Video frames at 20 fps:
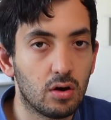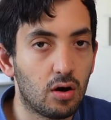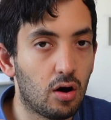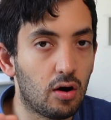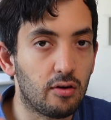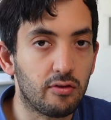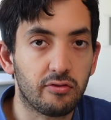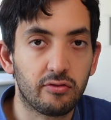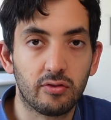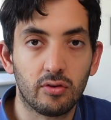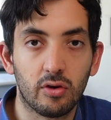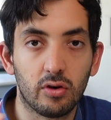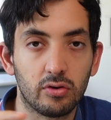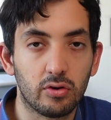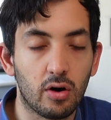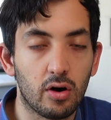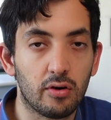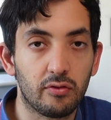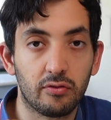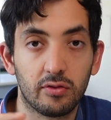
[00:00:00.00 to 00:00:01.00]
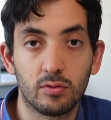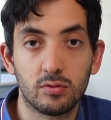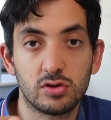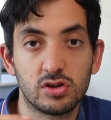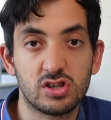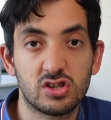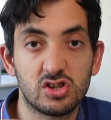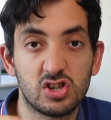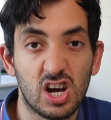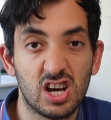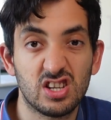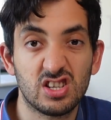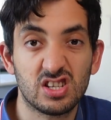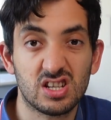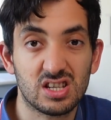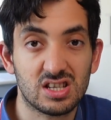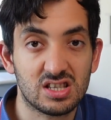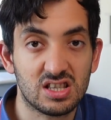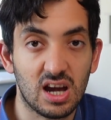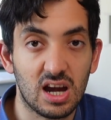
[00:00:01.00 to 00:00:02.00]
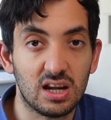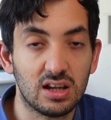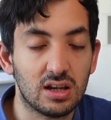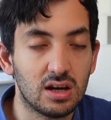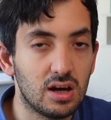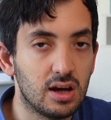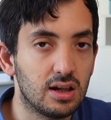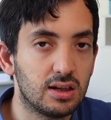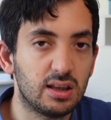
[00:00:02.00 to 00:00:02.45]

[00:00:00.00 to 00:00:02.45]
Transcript: off, It will just change the state